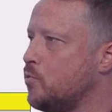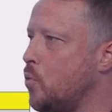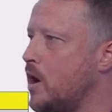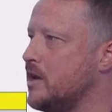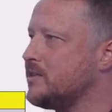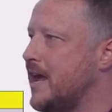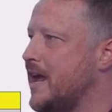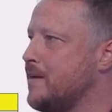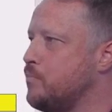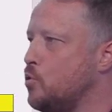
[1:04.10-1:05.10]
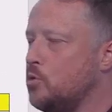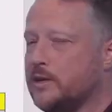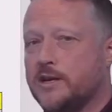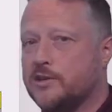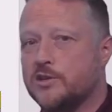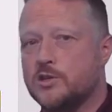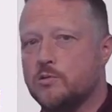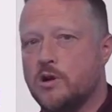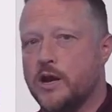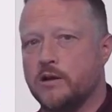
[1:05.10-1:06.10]
was a boolean as a
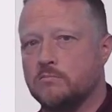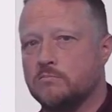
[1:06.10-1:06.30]
string.